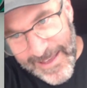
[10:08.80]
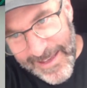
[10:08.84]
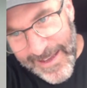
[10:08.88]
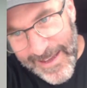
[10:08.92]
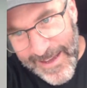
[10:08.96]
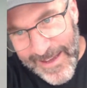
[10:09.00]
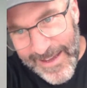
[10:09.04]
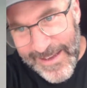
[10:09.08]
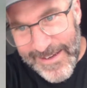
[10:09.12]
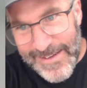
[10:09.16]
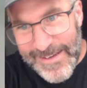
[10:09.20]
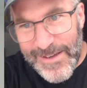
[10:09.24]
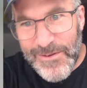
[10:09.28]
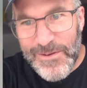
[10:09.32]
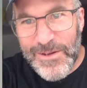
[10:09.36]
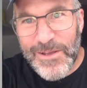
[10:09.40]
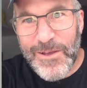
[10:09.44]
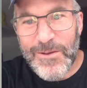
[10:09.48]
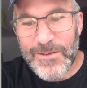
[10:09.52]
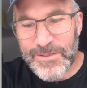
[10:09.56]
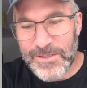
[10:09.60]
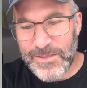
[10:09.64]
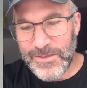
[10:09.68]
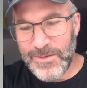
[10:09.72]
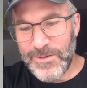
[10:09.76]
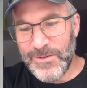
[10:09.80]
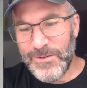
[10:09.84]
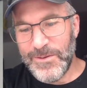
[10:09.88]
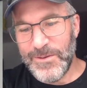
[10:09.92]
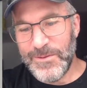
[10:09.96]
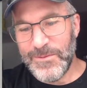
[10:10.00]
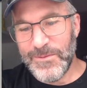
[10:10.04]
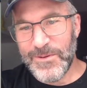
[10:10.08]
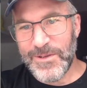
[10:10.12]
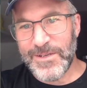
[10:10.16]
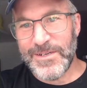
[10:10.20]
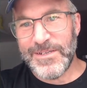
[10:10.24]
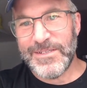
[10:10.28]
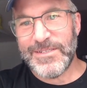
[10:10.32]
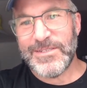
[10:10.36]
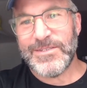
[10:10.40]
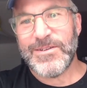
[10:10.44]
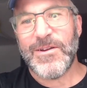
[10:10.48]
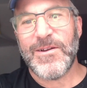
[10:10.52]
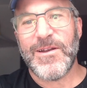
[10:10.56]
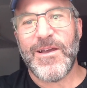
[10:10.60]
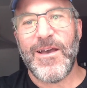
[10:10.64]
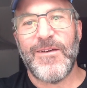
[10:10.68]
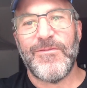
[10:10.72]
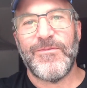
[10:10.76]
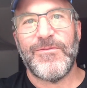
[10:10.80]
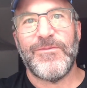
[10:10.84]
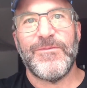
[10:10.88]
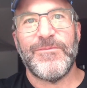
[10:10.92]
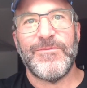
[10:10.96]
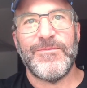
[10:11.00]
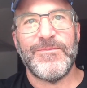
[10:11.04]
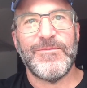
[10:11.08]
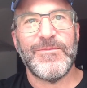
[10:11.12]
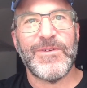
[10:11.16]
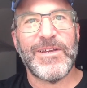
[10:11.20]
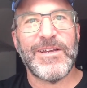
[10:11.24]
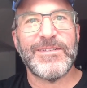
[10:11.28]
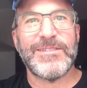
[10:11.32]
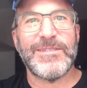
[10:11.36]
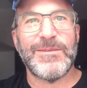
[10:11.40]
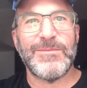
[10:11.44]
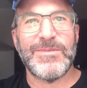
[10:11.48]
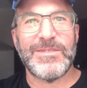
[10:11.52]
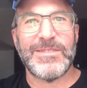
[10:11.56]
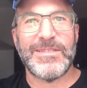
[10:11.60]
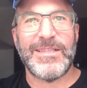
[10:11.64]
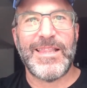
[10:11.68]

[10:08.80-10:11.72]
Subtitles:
and here to go. So we're gonna start off, we got some